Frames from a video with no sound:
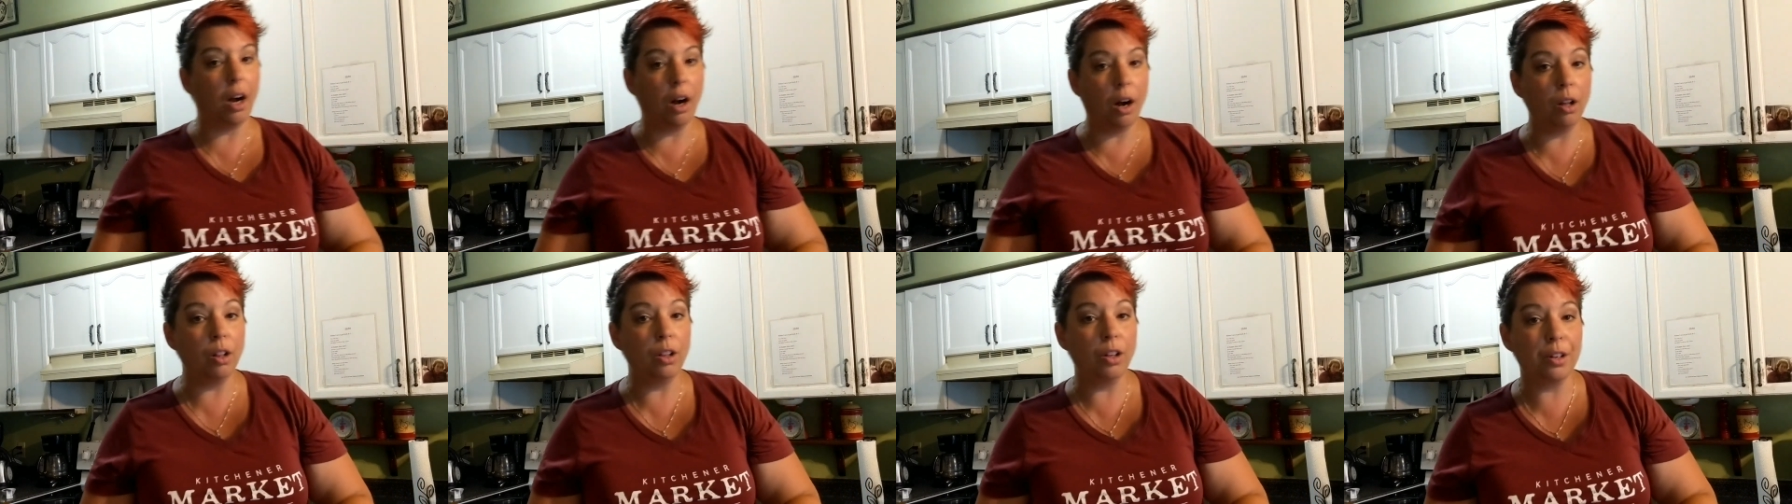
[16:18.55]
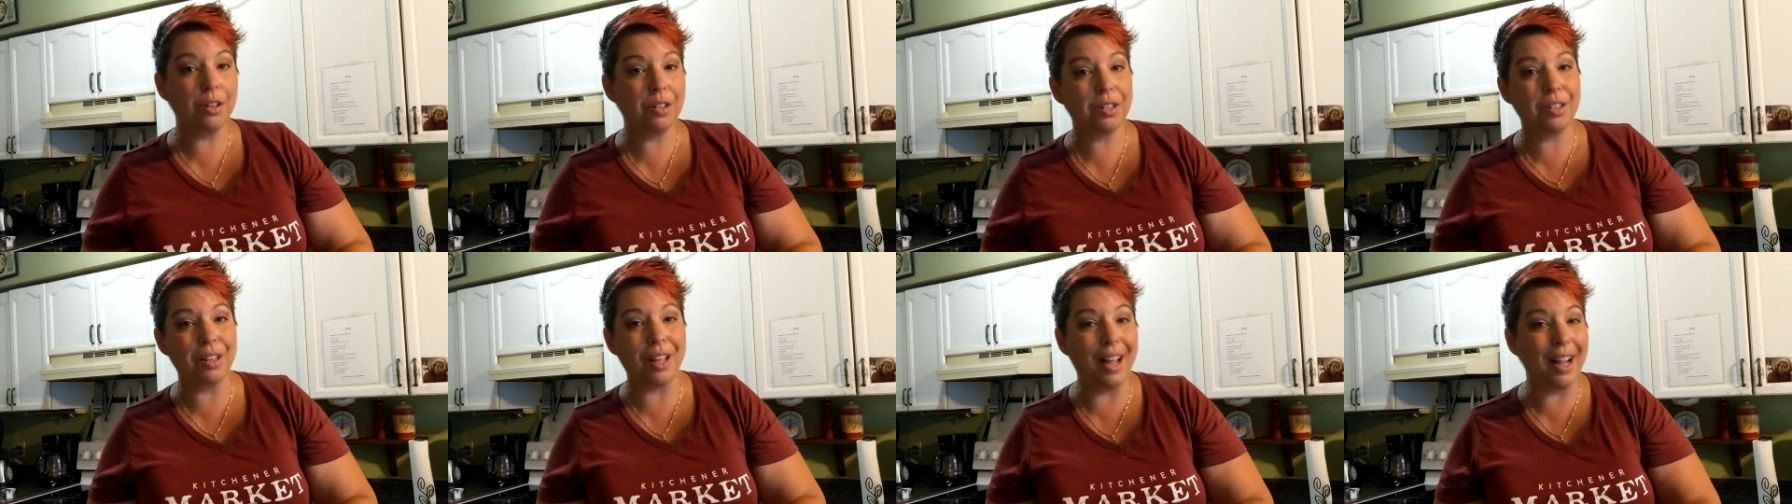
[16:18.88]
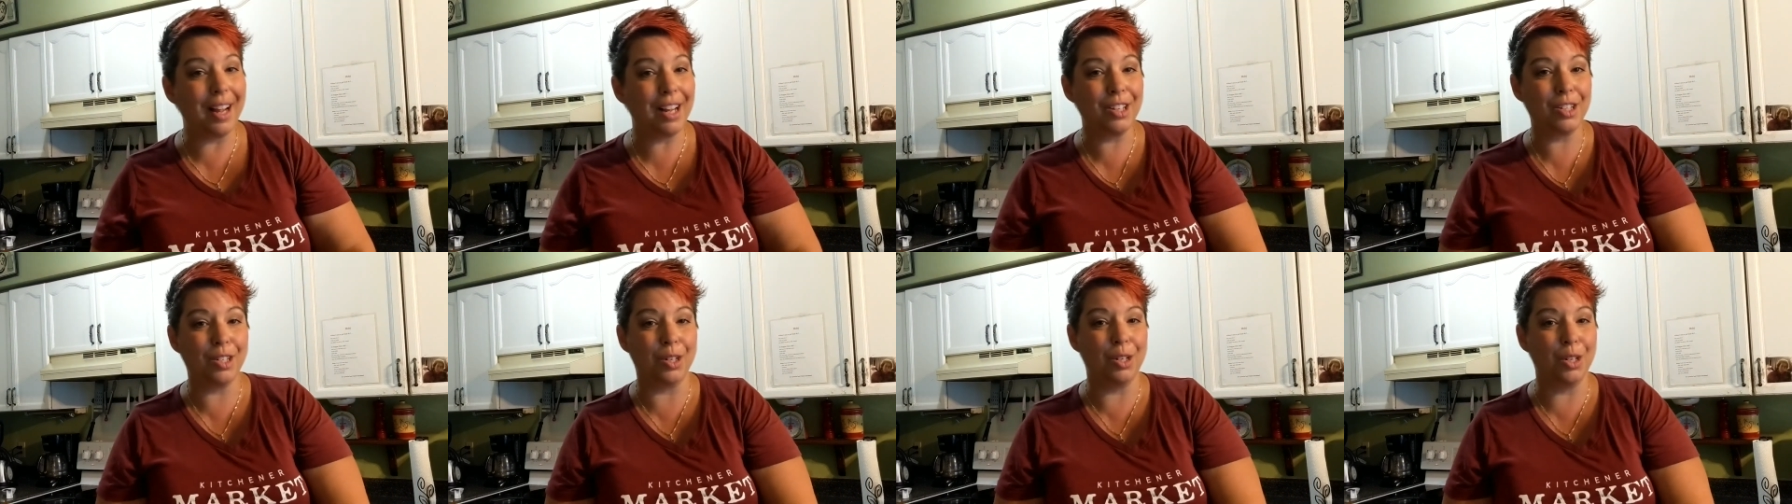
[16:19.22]
all looks
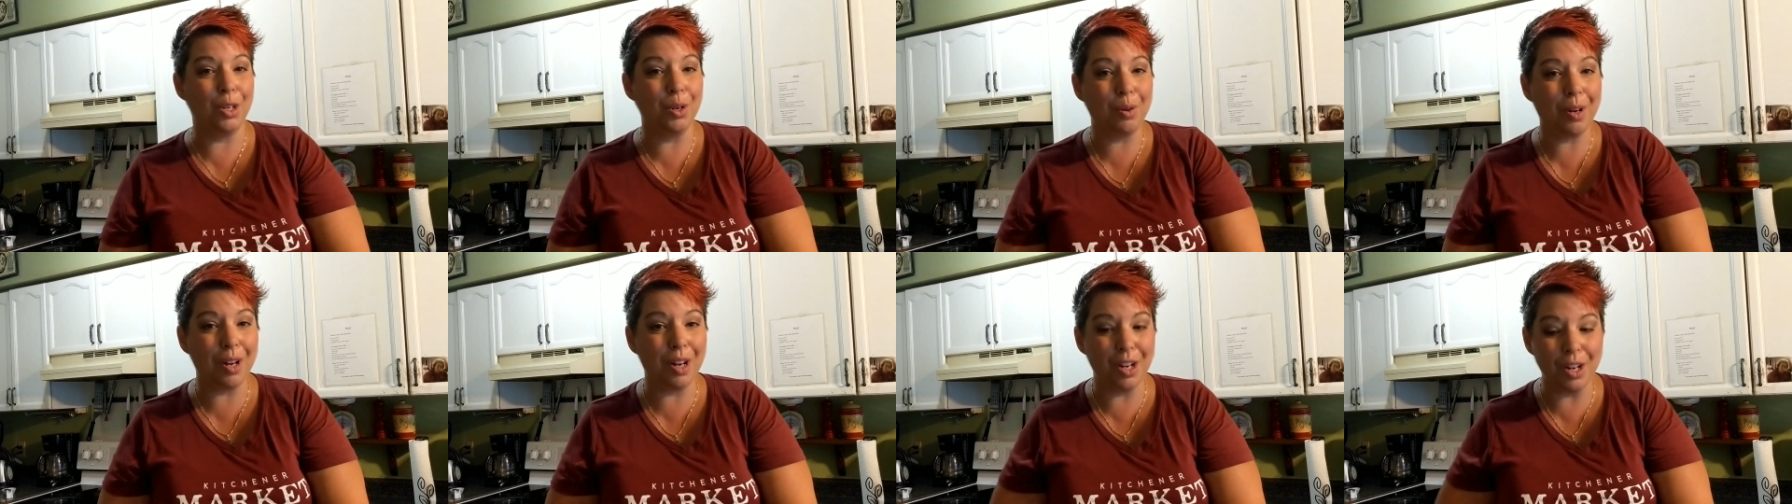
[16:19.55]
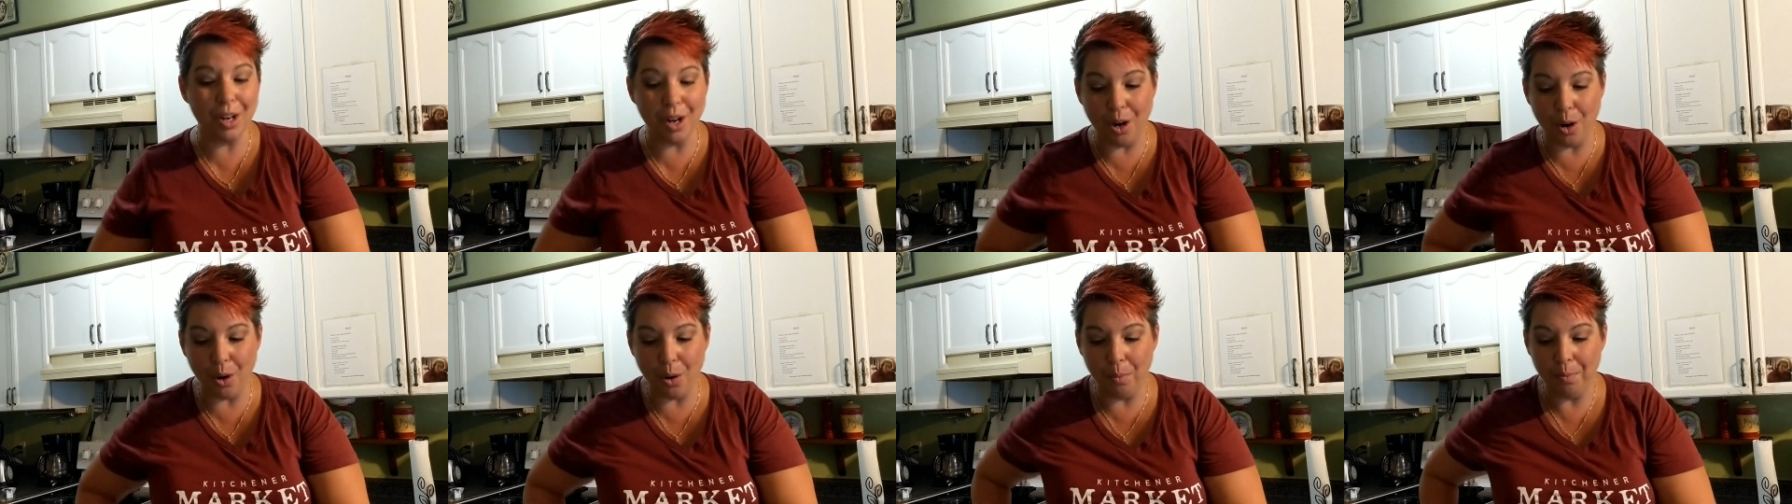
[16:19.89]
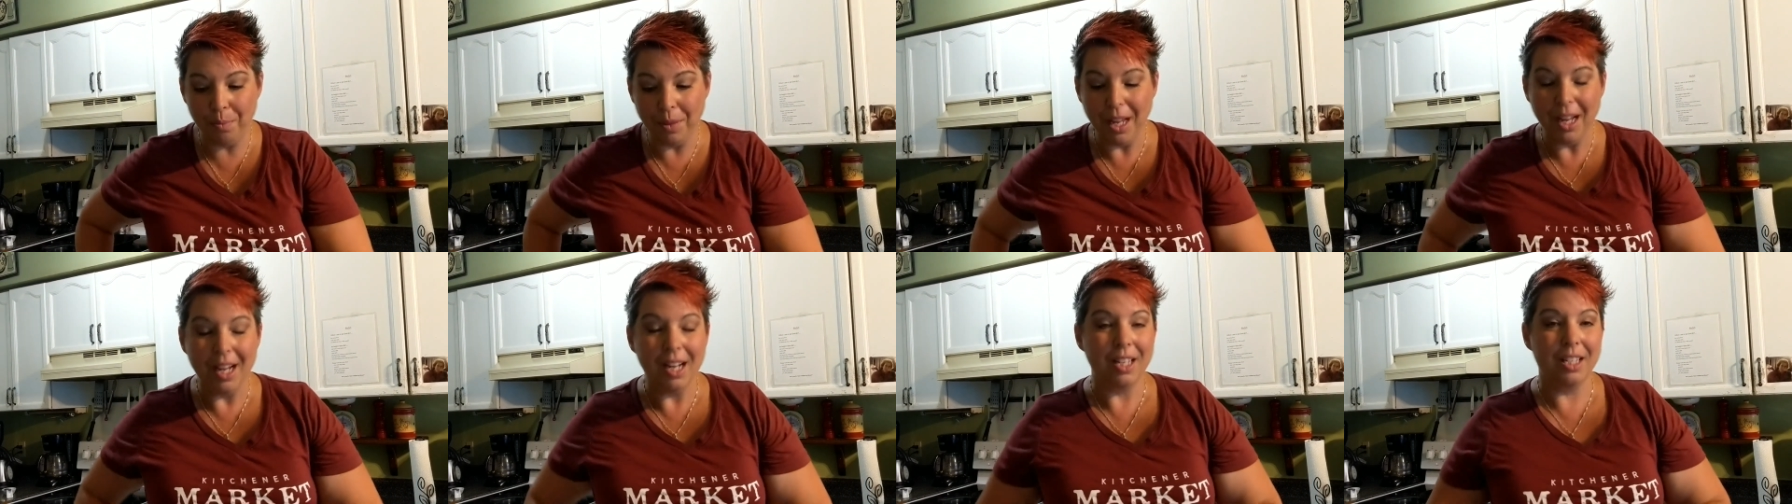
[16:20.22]
like, so you can know